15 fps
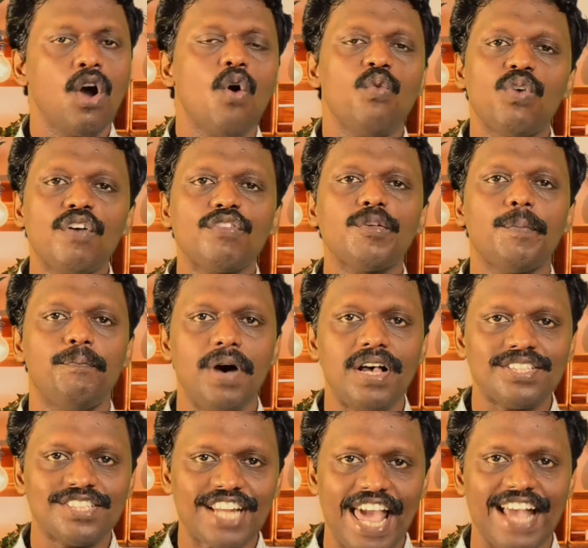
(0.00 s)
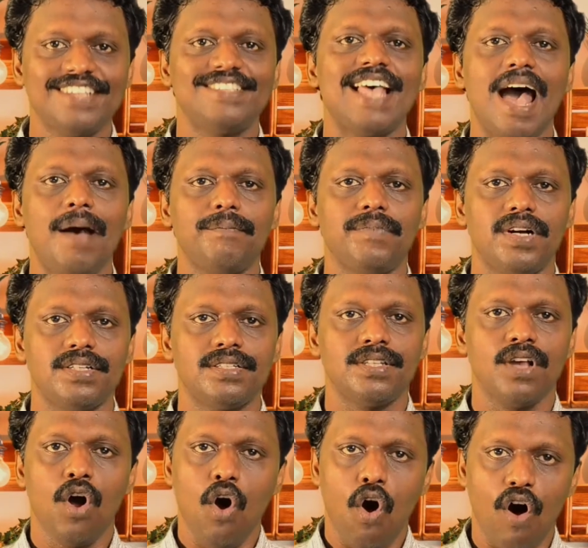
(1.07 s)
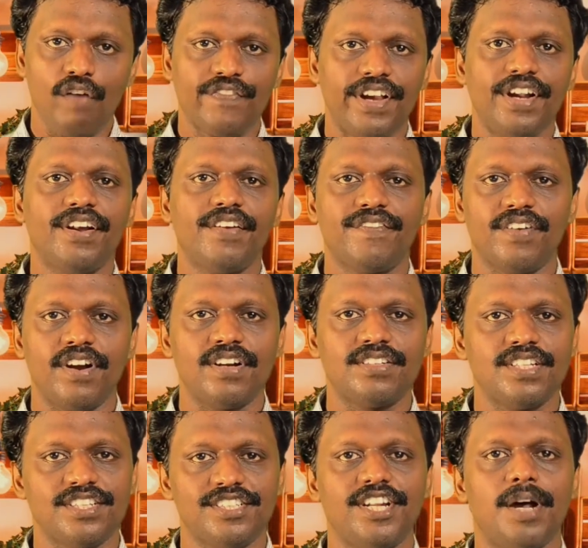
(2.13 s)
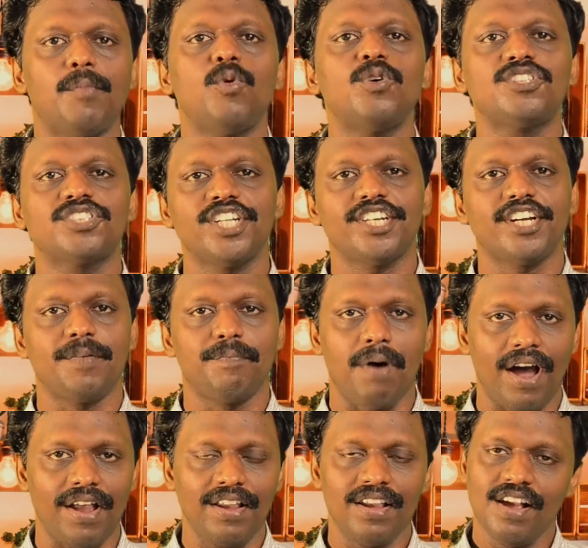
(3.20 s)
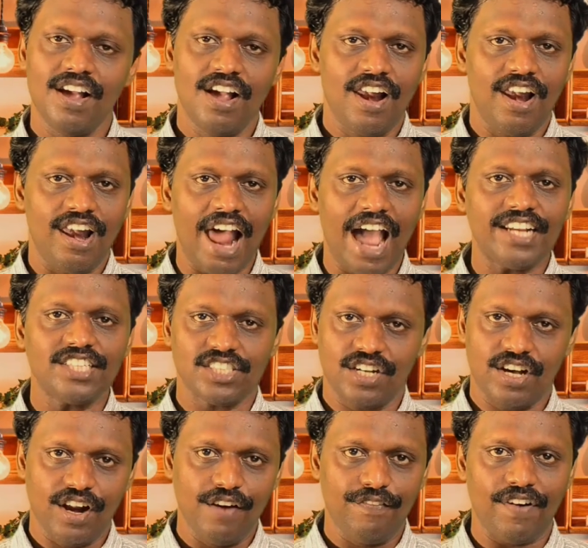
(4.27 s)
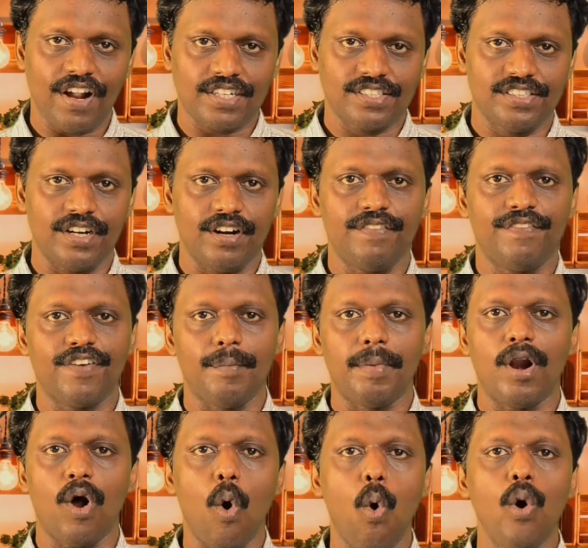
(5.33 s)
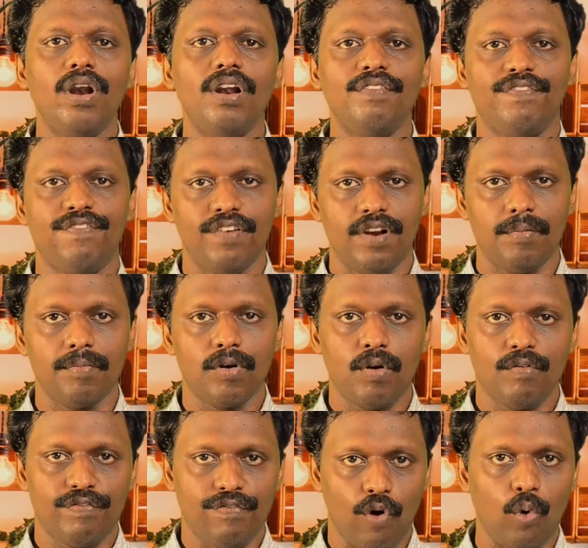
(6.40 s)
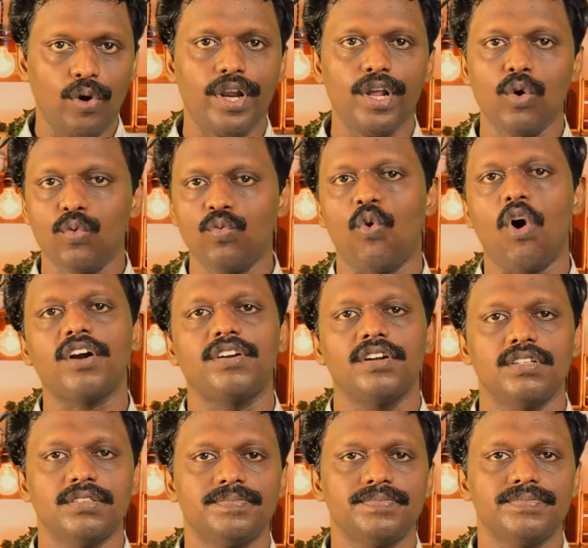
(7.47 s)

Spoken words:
One of the best examples of interference is demonstrated by light reflected from an oil film floating on water.